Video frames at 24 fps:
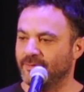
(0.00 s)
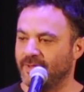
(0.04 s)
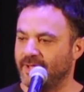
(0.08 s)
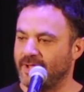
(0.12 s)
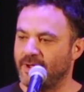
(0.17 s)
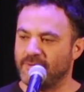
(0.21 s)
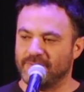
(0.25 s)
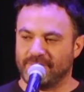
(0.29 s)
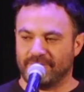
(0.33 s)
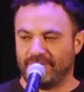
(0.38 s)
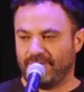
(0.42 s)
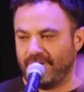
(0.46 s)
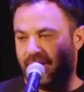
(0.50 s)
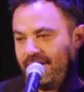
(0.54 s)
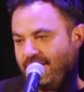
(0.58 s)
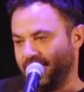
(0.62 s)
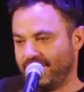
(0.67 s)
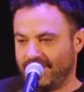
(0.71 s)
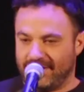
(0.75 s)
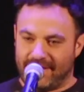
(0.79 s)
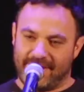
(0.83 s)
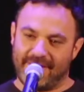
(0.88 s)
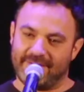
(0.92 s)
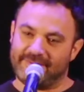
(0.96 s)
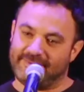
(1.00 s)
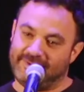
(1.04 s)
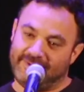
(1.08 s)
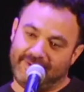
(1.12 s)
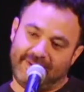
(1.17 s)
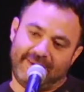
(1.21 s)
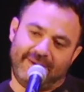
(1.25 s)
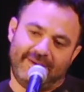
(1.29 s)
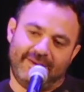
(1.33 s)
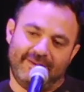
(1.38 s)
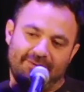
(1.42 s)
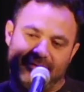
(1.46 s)
Like I was afraid of the
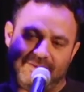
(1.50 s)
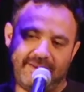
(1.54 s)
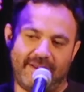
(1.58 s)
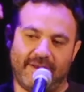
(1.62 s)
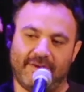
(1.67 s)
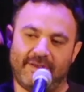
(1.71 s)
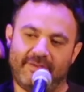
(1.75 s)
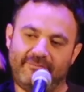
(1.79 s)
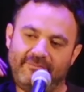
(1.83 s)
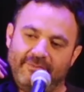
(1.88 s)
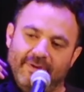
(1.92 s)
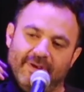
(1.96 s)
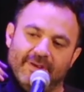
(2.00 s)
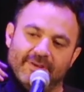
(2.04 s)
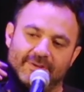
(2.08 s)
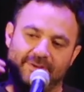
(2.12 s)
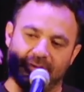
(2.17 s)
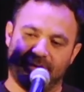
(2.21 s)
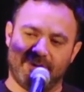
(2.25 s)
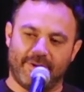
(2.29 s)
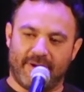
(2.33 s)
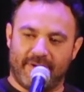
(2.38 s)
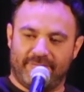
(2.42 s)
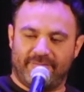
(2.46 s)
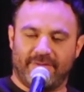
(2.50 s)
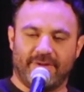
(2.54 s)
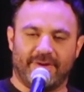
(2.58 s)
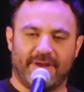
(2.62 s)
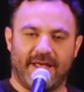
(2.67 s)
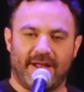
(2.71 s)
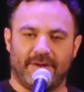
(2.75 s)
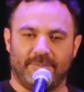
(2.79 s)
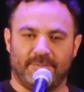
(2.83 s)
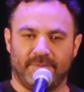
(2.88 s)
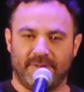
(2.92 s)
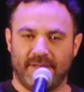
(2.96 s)
STDs, and I felt
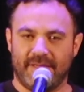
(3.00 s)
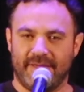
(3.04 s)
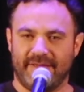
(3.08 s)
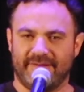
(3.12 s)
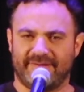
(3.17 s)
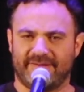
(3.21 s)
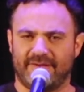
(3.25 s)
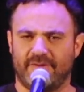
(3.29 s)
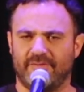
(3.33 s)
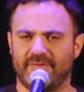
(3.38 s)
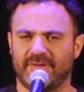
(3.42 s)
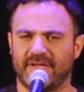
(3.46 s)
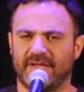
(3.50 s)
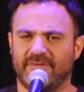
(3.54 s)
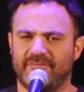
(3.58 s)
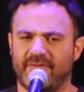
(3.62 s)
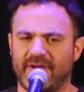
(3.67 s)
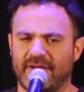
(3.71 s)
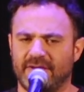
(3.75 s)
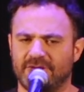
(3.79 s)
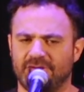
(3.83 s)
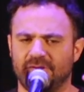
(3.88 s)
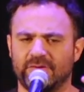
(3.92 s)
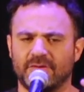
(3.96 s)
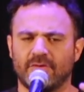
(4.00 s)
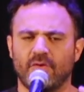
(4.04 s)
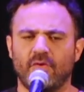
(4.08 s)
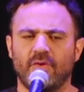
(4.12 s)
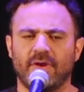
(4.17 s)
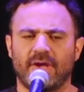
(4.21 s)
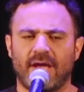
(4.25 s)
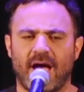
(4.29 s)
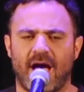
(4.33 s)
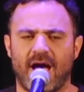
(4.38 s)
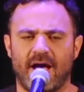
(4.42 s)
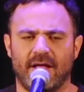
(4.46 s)
out of place. And I was like, if I could just go to
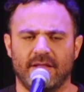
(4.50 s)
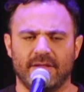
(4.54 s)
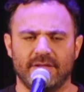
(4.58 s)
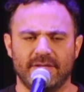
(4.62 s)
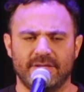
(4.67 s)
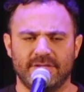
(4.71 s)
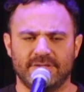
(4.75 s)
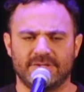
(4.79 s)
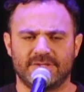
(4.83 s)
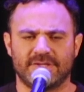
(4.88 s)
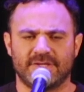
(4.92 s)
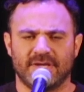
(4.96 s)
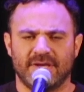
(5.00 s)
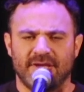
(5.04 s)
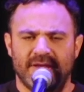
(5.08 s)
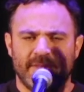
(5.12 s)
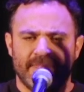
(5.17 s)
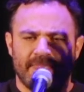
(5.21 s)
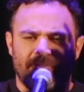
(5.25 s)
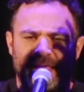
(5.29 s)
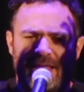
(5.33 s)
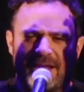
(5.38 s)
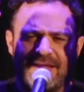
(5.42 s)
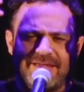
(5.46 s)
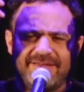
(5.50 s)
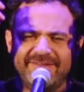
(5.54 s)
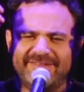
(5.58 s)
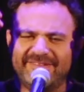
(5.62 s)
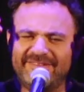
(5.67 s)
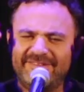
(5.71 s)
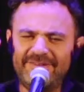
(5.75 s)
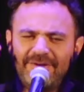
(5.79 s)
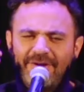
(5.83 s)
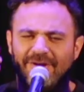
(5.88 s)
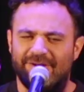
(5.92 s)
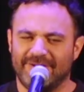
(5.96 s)
college and I could
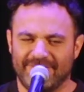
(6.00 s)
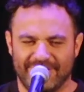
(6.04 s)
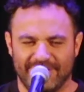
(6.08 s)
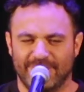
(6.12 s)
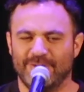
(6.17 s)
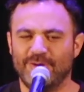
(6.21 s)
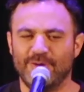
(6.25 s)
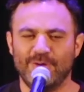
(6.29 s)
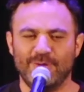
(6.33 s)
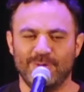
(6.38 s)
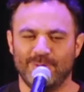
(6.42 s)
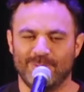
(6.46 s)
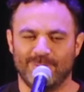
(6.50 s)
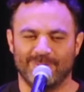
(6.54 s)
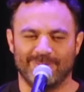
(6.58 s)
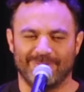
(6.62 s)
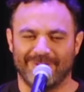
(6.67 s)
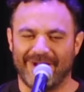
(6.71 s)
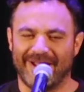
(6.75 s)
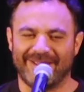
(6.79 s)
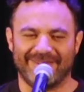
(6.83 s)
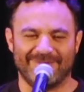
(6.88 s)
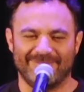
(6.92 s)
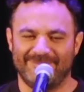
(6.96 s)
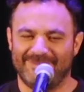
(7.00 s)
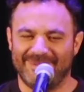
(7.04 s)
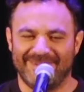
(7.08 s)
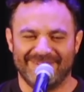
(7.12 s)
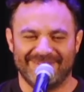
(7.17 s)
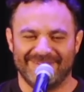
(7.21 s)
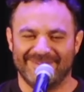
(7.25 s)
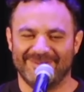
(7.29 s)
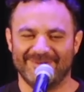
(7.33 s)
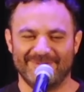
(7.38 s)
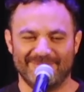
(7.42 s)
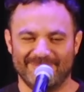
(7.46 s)
start new, I could be
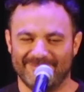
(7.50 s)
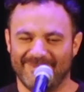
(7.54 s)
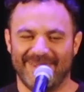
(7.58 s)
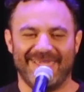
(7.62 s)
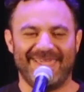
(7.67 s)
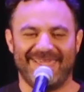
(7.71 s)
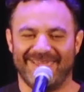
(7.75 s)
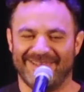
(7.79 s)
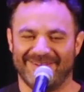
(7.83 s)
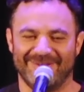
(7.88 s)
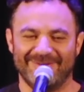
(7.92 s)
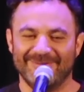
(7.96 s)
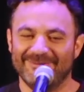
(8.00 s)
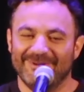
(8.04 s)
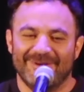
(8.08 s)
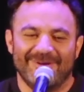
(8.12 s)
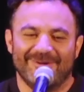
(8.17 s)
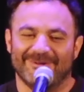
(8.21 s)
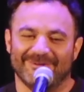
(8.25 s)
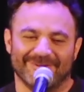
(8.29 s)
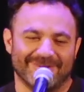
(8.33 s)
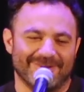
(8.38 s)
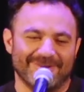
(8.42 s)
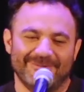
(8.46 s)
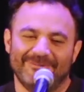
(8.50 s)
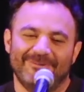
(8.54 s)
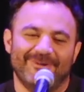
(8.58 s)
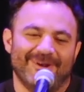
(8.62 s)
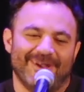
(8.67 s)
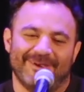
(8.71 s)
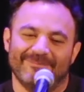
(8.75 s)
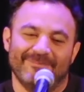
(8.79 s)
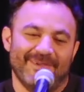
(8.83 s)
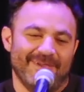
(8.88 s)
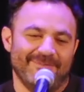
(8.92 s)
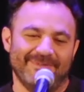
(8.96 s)
a new man. Who knows? Who would
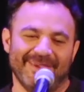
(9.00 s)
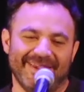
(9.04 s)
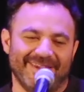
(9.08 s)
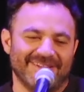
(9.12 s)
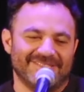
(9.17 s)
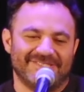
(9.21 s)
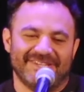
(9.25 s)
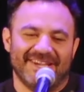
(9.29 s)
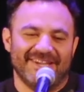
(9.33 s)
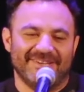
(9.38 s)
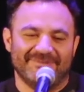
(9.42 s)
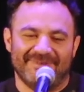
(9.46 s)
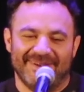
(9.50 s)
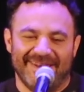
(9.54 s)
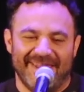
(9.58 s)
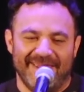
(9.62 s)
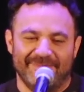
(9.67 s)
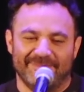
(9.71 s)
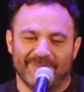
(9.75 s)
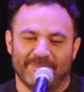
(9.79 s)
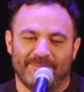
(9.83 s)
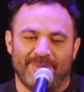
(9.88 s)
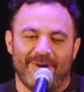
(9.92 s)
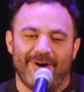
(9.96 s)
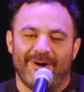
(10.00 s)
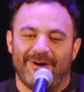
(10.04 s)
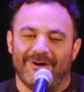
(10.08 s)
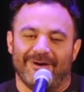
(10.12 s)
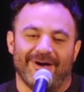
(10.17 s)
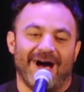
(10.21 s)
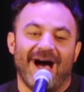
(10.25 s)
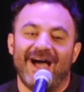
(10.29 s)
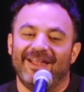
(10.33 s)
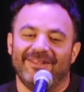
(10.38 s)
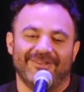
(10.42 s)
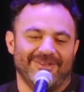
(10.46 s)
I? Maybe I could change my name to
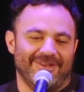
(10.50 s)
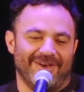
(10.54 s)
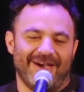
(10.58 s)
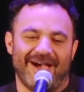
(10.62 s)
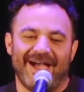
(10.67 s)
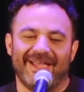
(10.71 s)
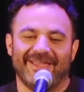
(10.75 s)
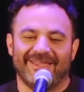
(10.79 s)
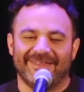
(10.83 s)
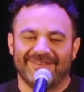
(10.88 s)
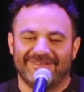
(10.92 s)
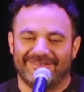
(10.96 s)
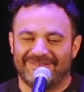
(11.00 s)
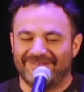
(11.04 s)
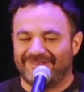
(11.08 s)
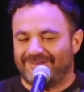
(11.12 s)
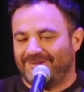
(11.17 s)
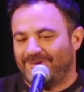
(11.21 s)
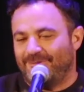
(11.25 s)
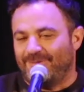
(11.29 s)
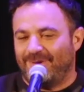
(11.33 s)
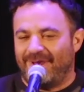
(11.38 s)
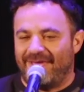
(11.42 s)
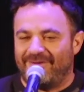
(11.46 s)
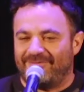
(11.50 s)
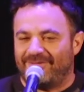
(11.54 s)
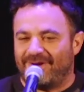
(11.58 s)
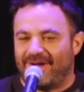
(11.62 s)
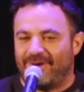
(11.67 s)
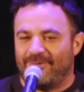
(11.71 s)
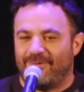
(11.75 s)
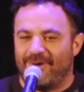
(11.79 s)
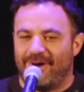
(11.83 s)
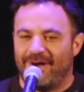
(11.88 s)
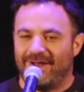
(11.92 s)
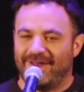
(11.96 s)
Paul. I don't know. I could just do whatever
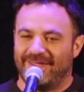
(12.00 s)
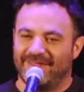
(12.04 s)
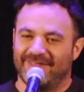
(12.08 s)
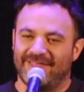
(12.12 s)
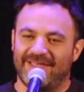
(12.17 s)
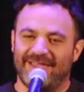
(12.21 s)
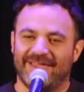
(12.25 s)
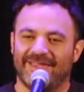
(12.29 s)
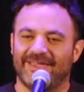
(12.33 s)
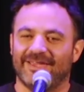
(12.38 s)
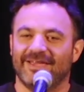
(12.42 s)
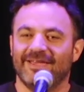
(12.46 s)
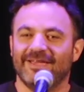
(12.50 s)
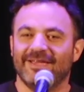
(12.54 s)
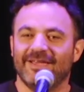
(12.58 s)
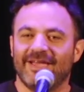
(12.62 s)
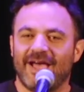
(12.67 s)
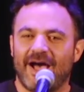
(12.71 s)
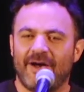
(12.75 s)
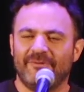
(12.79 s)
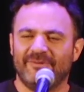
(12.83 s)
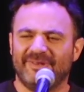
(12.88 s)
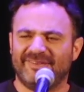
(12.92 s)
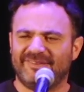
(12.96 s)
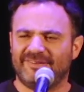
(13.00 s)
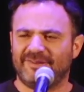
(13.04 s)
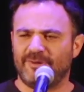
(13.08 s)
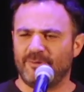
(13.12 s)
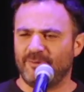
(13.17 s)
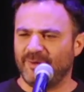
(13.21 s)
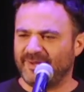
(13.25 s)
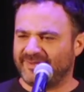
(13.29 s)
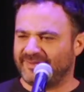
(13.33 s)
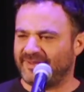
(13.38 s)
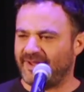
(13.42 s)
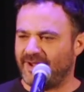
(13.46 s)
I wanted. Like I was
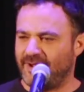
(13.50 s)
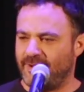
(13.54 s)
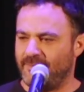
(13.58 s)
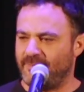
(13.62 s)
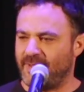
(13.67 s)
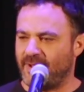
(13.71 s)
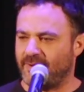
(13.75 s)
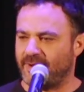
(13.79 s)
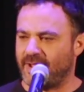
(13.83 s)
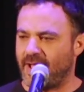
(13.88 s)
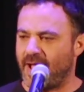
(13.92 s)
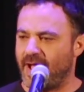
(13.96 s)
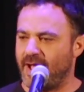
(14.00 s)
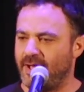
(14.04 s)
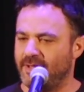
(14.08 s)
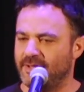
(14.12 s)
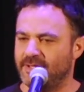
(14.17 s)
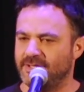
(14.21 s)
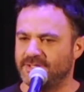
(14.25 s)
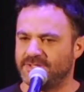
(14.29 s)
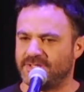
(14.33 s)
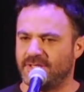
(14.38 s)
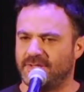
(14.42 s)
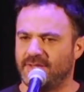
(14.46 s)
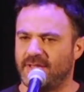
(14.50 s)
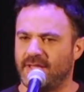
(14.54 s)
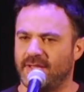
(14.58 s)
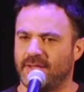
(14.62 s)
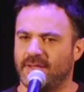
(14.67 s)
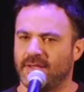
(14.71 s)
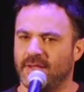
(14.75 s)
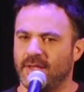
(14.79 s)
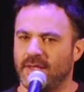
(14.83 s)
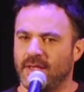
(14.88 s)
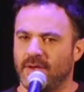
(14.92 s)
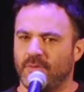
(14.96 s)
so excited about college and
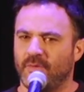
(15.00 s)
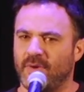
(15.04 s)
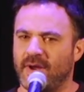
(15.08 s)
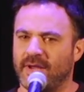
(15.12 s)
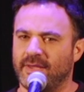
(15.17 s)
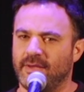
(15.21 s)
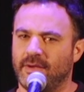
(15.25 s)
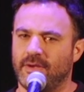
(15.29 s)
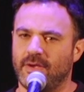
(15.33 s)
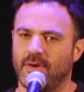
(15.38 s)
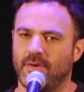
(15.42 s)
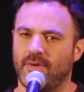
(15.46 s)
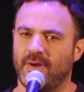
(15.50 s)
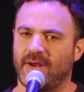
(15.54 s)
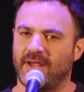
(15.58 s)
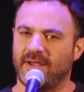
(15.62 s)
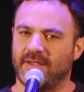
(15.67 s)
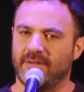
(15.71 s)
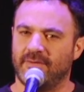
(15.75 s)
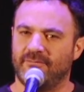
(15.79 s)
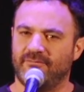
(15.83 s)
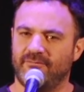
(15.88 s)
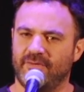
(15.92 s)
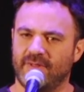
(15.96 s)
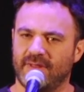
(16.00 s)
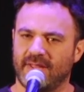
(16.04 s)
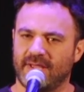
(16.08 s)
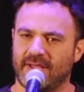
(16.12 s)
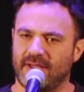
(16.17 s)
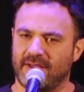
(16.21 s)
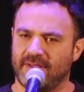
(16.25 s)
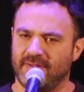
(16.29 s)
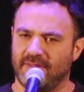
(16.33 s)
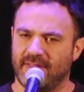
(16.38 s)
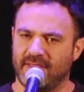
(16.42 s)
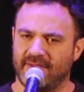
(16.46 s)
like where I could go and I could feel like
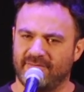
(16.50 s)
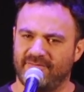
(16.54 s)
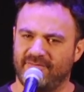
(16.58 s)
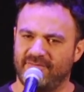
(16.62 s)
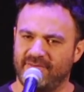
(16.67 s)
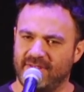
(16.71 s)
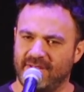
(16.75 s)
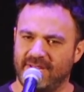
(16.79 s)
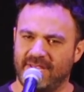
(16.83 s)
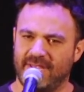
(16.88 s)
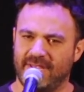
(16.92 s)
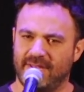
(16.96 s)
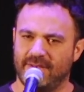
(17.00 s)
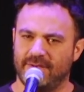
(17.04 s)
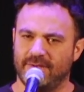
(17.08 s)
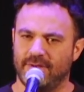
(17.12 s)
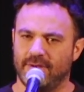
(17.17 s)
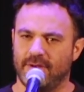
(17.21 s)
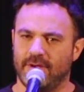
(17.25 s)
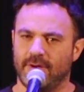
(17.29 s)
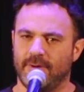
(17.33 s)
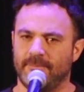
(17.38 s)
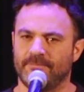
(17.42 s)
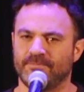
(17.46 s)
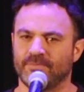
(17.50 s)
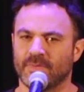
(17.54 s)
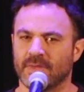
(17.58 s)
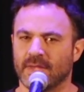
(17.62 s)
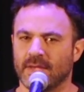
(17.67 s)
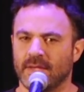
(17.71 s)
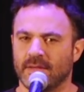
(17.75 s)
I could like fit in, you know.